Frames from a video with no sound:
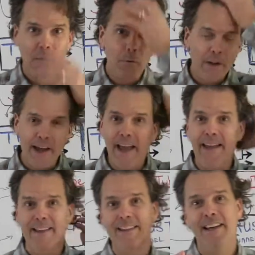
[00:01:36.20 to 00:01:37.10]
Well,
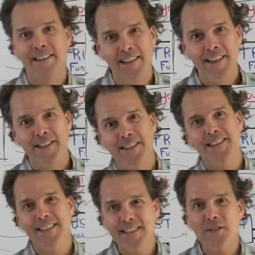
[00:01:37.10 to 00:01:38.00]
hey,
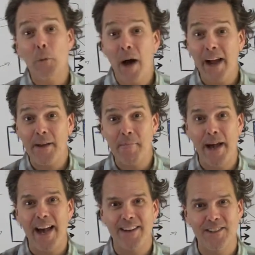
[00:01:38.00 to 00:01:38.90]
this is why it
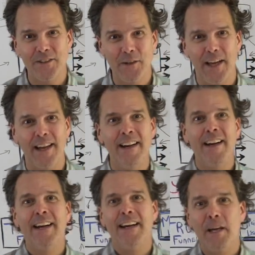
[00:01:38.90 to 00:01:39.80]
matters, okay?
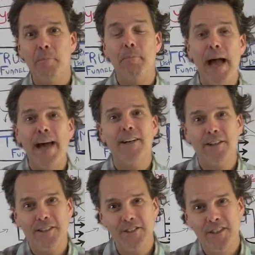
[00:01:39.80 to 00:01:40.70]
It
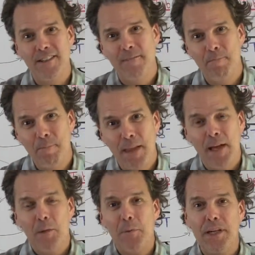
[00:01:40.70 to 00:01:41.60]
matters
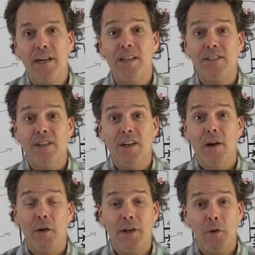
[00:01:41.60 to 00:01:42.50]
because,
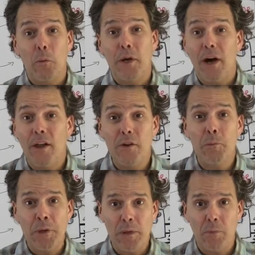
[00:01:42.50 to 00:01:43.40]
you know, when other
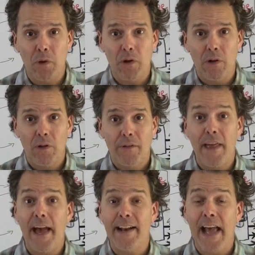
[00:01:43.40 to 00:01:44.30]
people
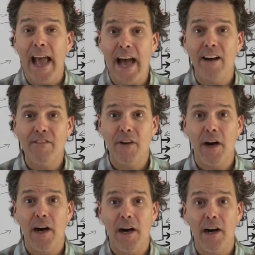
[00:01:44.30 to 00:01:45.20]
that have
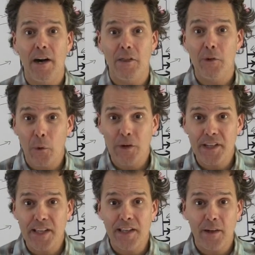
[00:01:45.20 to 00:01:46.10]

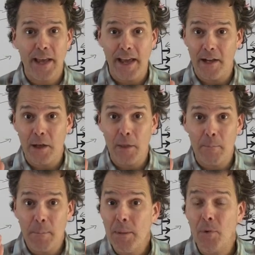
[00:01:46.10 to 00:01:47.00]
authority
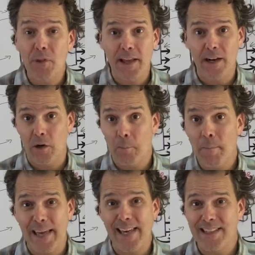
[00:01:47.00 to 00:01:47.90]
and people that are
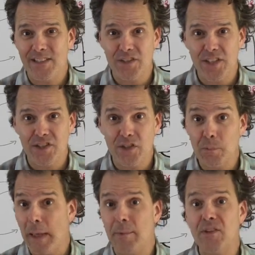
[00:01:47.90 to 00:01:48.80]
making
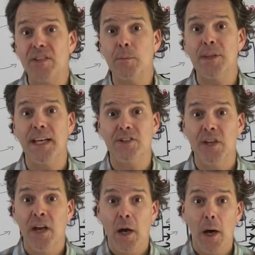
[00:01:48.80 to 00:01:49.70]
decisions, maybe someone that's